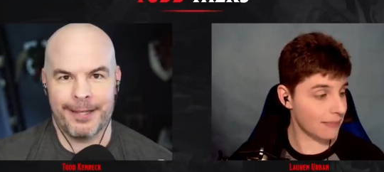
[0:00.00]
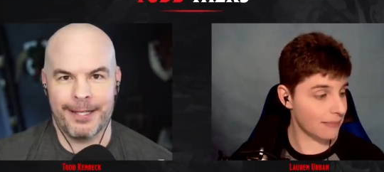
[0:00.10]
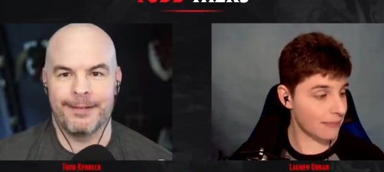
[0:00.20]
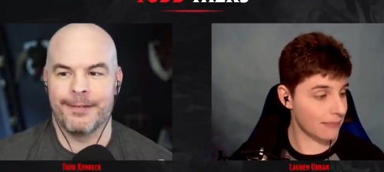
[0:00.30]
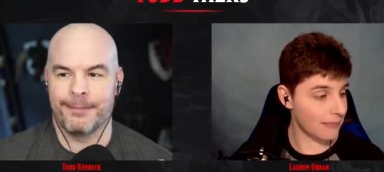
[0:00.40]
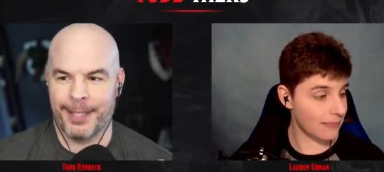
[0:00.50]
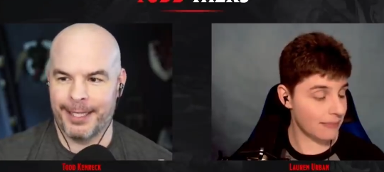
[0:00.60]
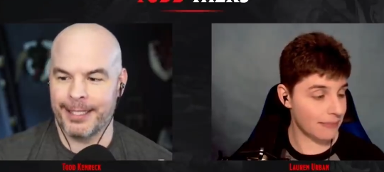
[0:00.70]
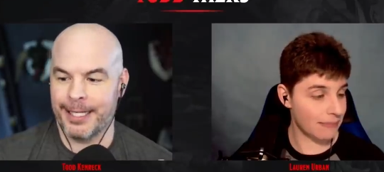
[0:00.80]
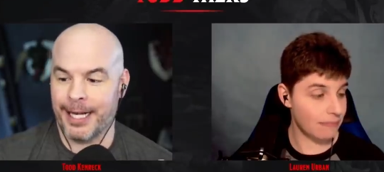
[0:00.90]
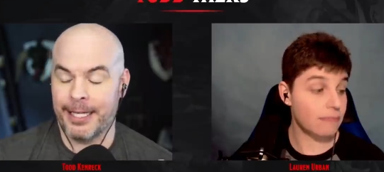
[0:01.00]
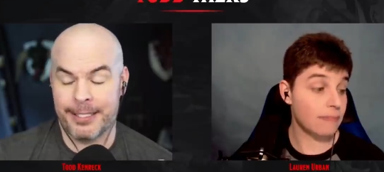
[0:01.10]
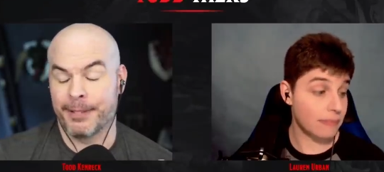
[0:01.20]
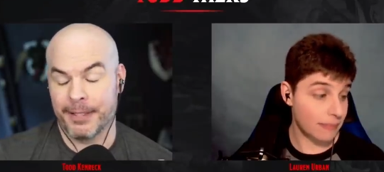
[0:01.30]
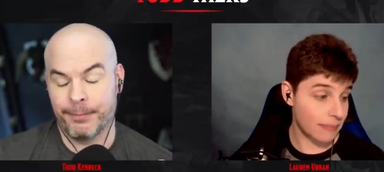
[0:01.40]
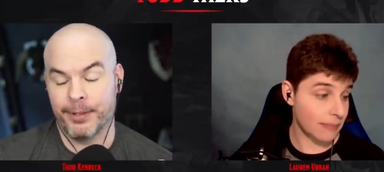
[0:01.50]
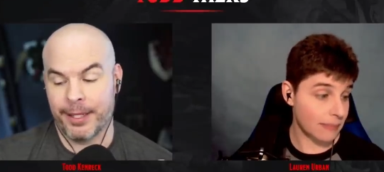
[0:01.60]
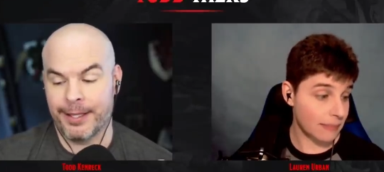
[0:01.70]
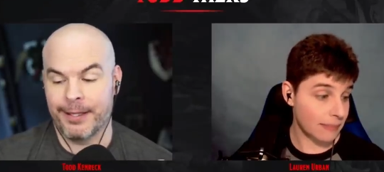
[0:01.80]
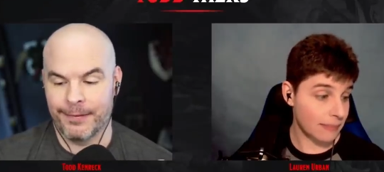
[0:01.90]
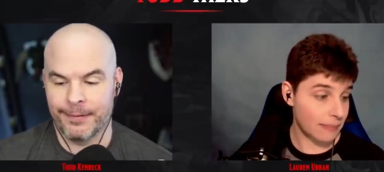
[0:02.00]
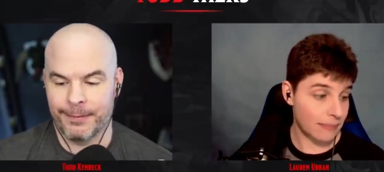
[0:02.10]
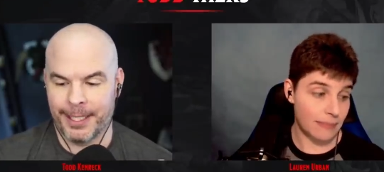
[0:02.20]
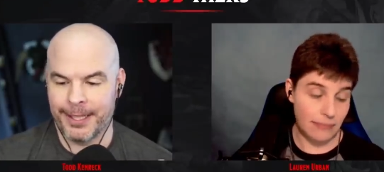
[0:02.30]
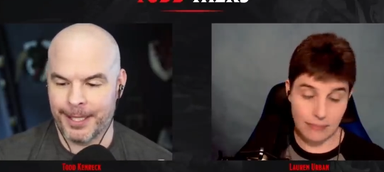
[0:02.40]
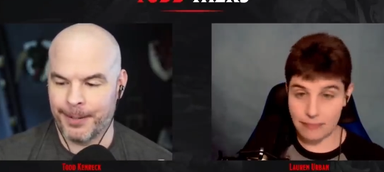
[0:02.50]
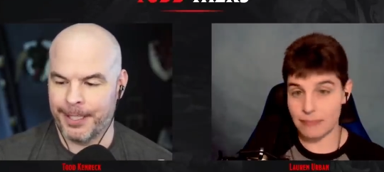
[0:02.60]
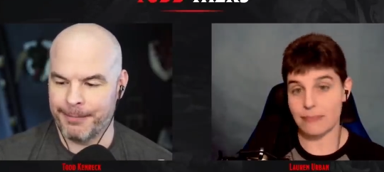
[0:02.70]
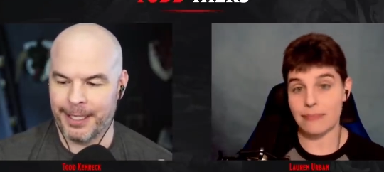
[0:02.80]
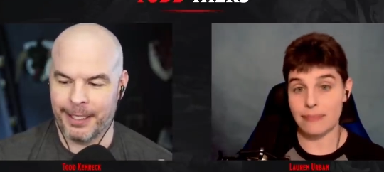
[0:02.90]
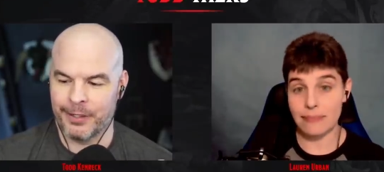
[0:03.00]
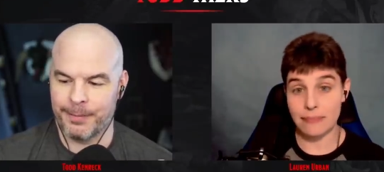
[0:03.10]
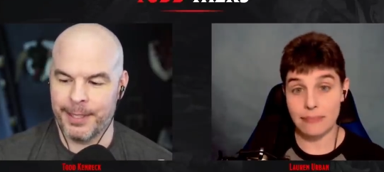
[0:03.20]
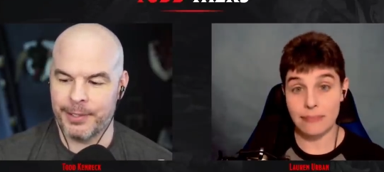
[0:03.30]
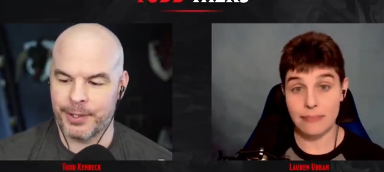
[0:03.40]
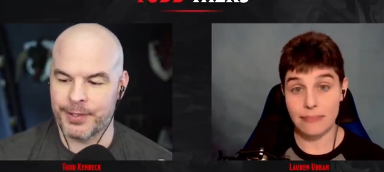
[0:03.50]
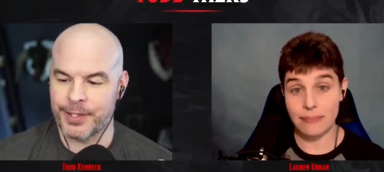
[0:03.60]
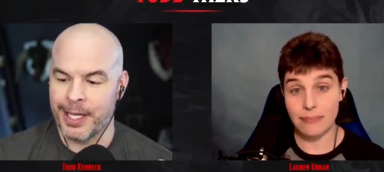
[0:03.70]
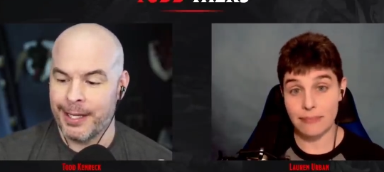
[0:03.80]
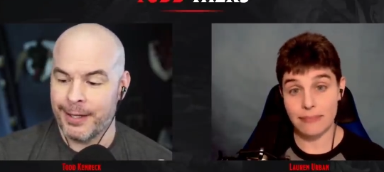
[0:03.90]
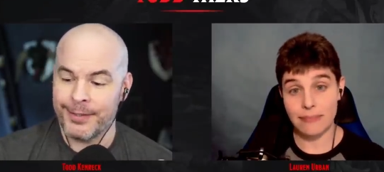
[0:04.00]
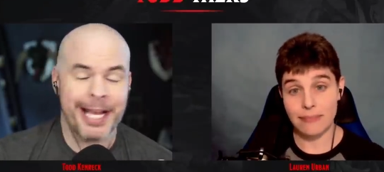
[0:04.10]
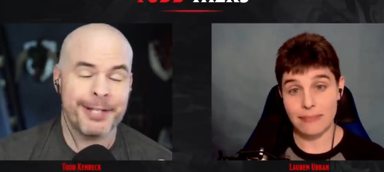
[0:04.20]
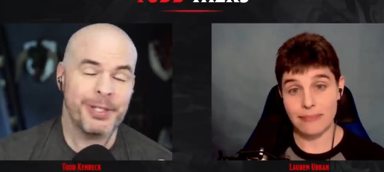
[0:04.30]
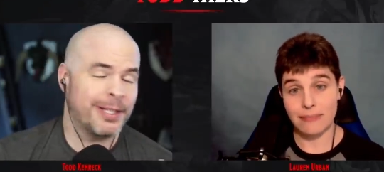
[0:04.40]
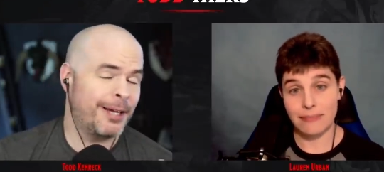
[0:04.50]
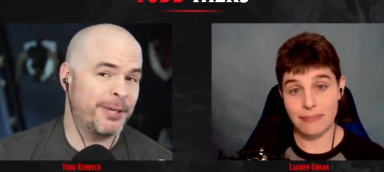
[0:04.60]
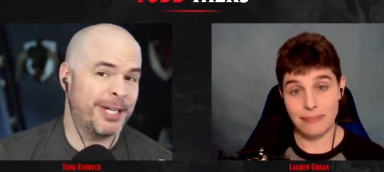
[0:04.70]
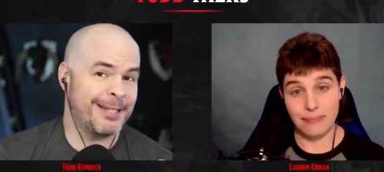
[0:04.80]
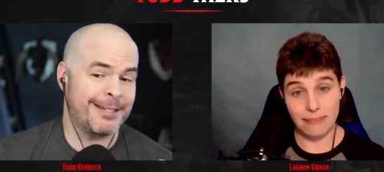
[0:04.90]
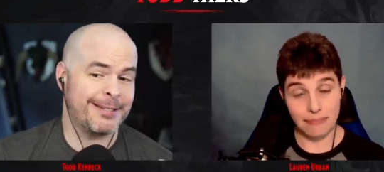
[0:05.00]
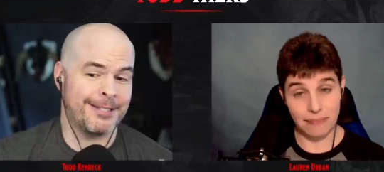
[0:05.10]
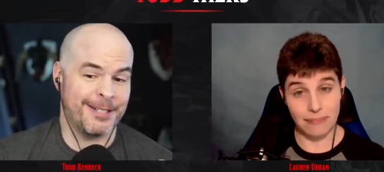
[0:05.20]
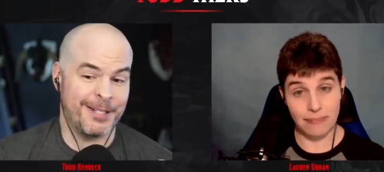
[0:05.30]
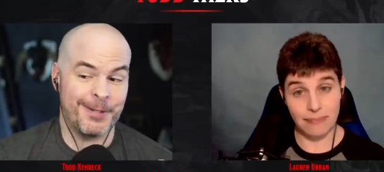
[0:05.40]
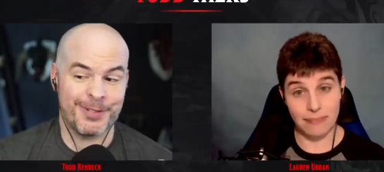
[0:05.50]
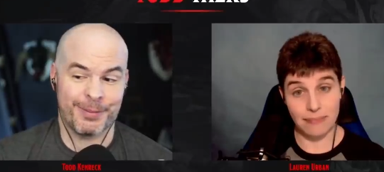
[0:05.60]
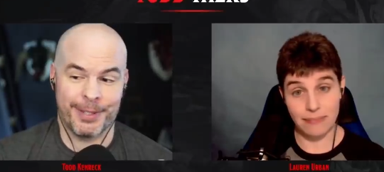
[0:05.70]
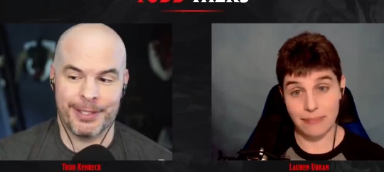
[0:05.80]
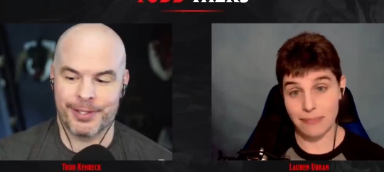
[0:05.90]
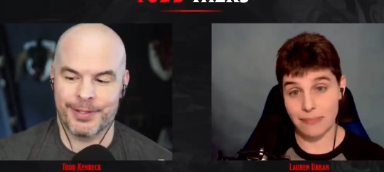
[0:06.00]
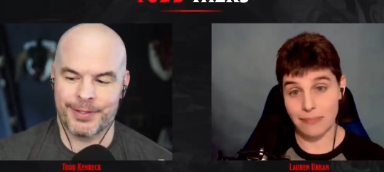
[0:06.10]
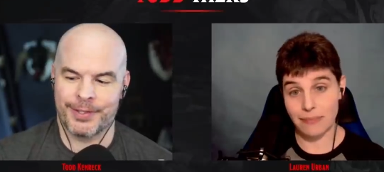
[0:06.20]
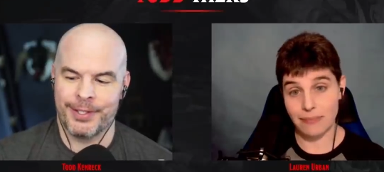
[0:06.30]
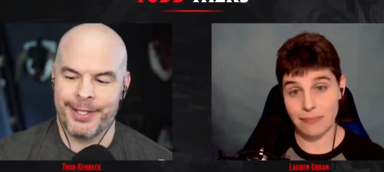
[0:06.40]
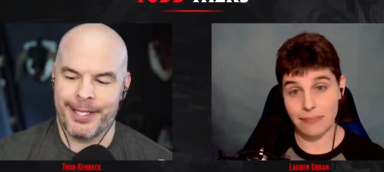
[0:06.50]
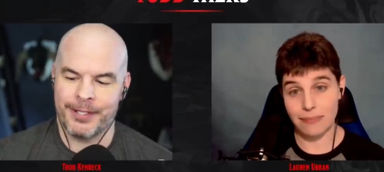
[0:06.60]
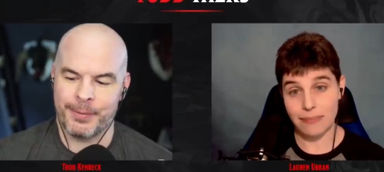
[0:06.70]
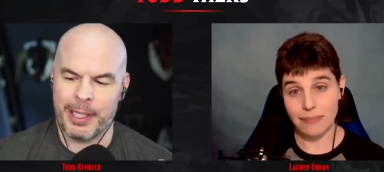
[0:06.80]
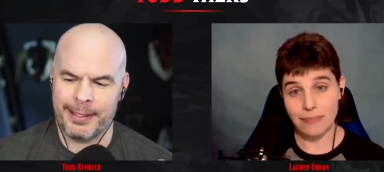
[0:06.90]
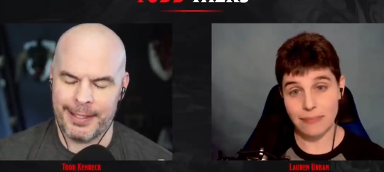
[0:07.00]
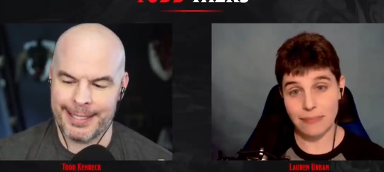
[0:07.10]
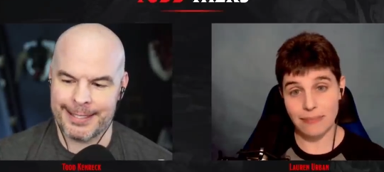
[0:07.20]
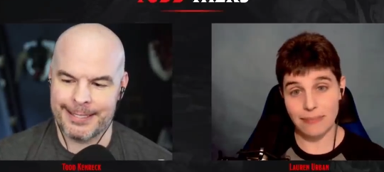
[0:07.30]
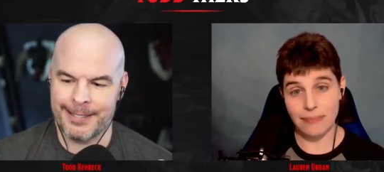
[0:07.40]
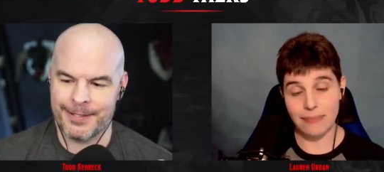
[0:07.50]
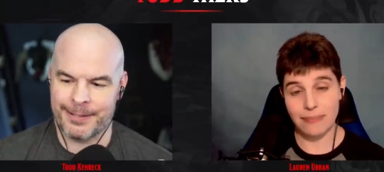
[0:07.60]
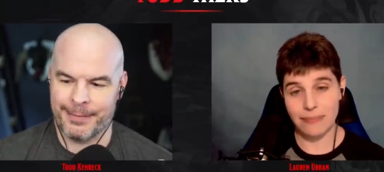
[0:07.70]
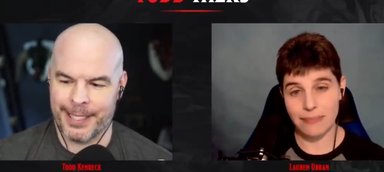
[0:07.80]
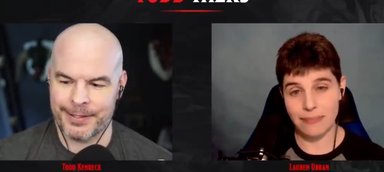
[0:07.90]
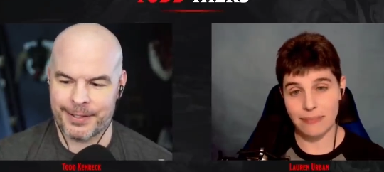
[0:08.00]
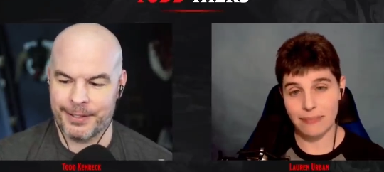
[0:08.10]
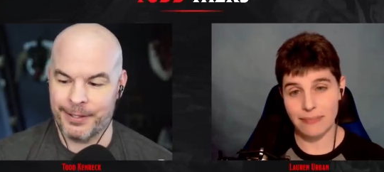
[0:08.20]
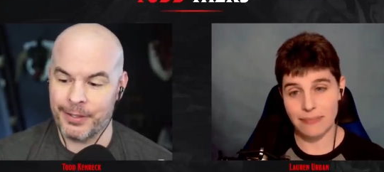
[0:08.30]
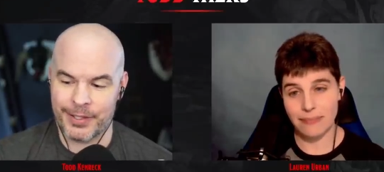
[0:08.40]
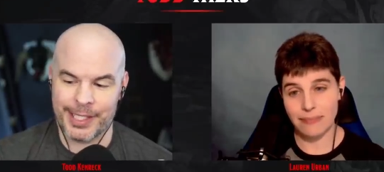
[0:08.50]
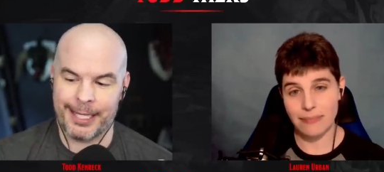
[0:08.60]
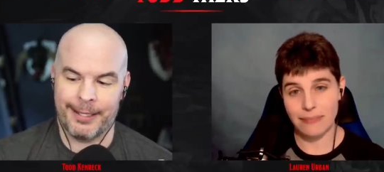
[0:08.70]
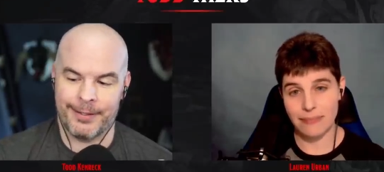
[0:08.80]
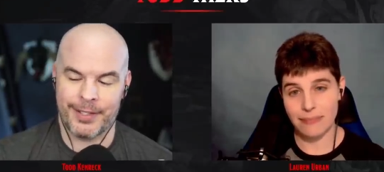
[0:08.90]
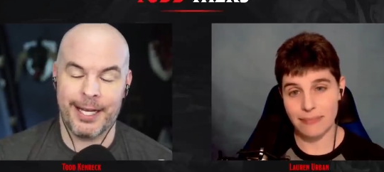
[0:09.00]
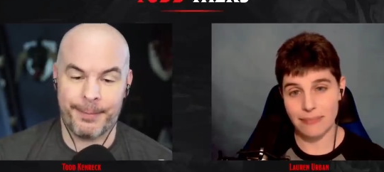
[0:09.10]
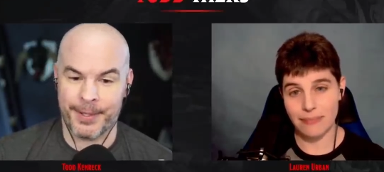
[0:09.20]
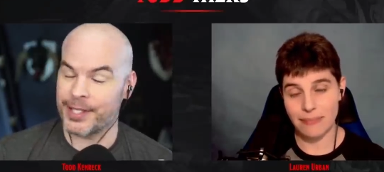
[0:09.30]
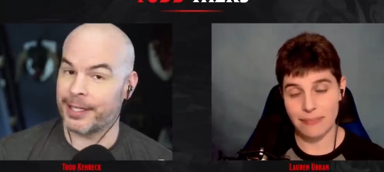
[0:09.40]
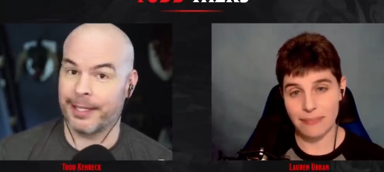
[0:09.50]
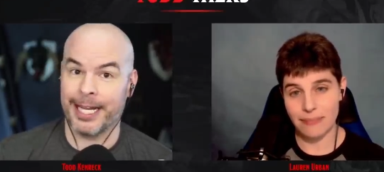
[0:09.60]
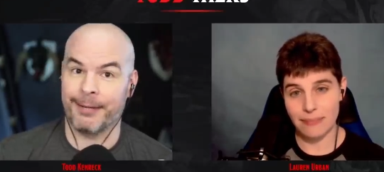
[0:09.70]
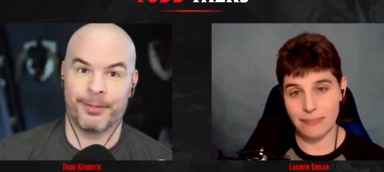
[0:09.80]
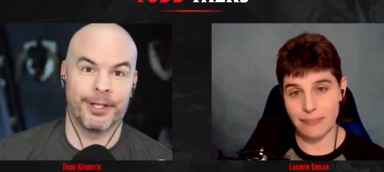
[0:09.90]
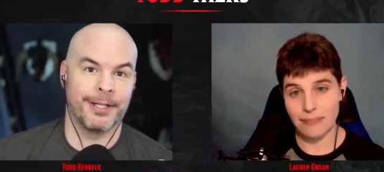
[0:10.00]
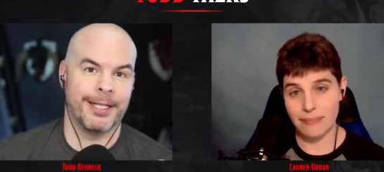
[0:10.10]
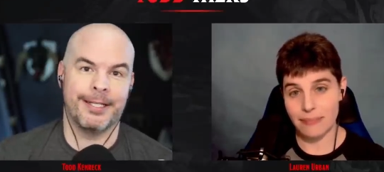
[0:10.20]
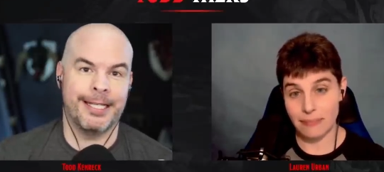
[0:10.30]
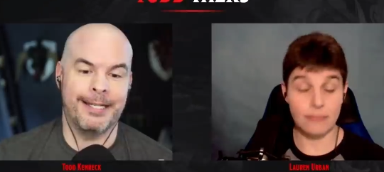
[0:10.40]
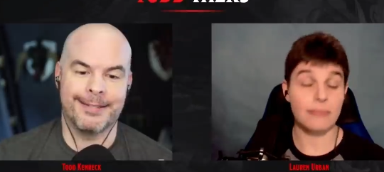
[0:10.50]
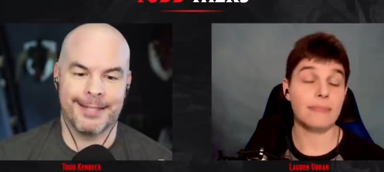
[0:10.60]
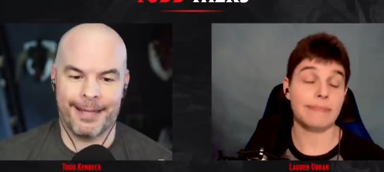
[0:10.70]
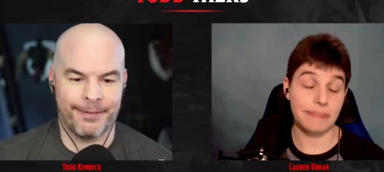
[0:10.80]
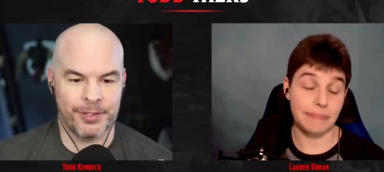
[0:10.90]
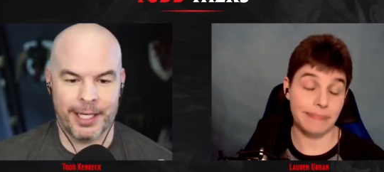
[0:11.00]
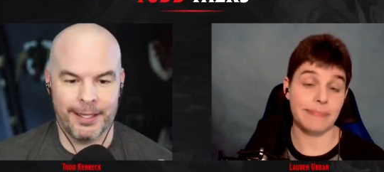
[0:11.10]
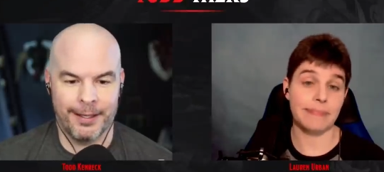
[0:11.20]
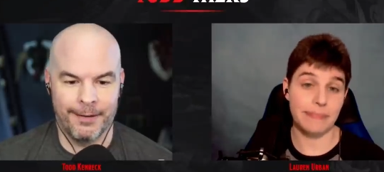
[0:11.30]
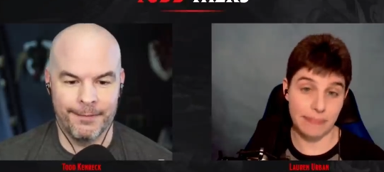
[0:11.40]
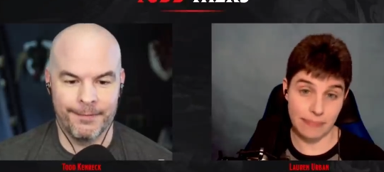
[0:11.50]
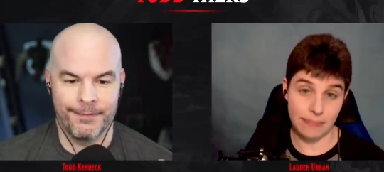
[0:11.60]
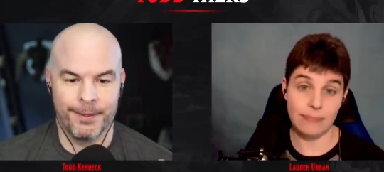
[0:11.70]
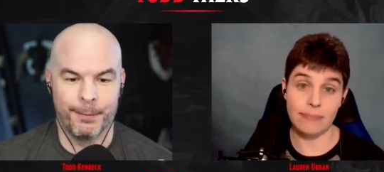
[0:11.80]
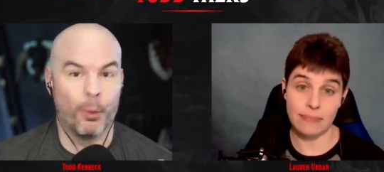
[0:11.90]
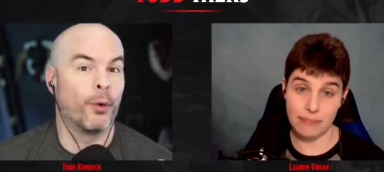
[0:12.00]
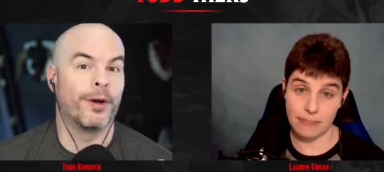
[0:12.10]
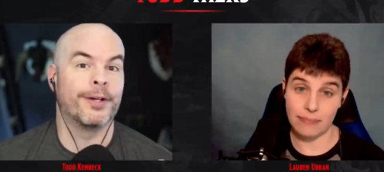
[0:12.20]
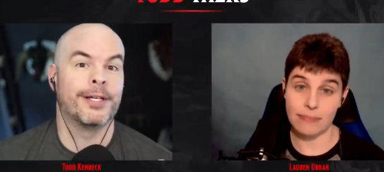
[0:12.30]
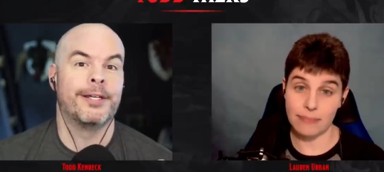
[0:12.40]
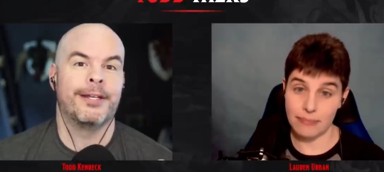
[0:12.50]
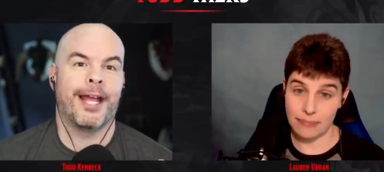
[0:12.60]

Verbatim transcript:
Speaker 1: to play theater of the mind. I, I typically play theater of the mind, though I am getting into miniatures. There's actually a lot of ways to use miniatures as well as the dungeon master. You could sec- set up a second camera and easily have a shot of the board